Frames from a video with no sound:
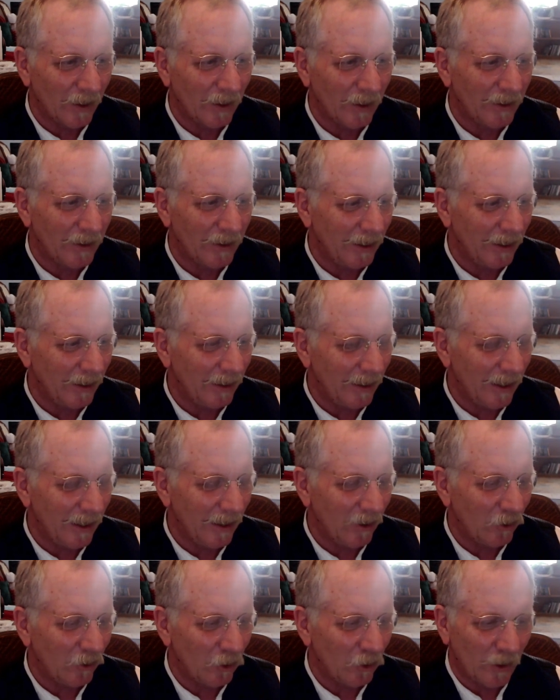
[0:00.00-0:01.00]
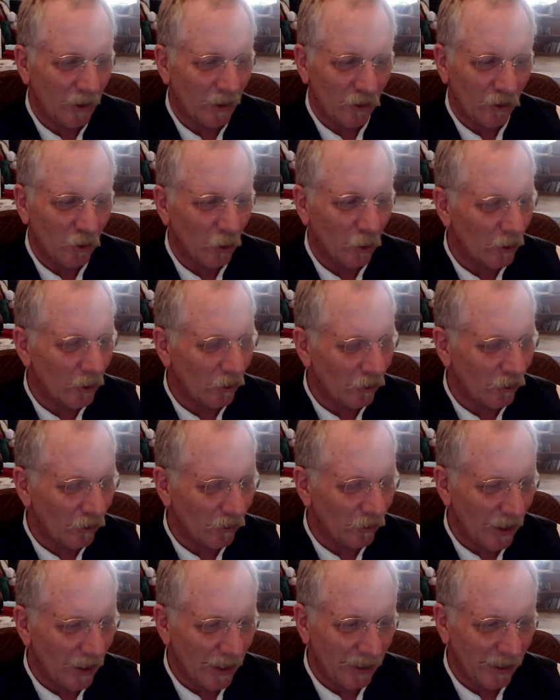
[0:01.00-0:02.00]
The Arizona Historical
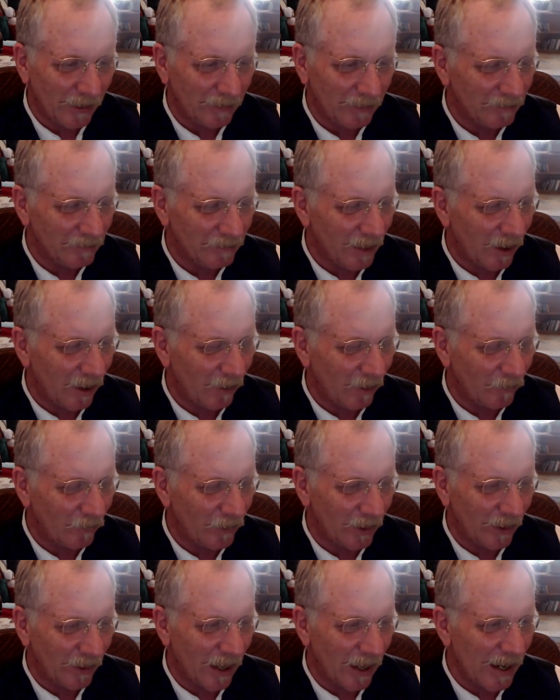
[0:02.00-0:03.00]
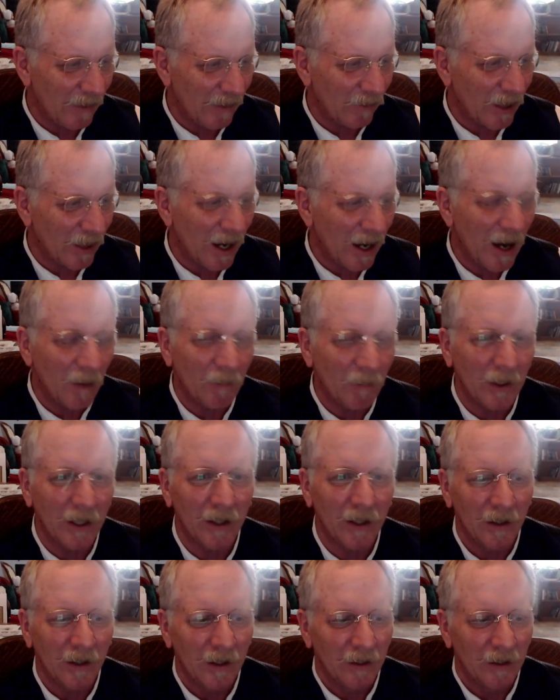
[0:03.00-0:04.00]
Society did not have a copy.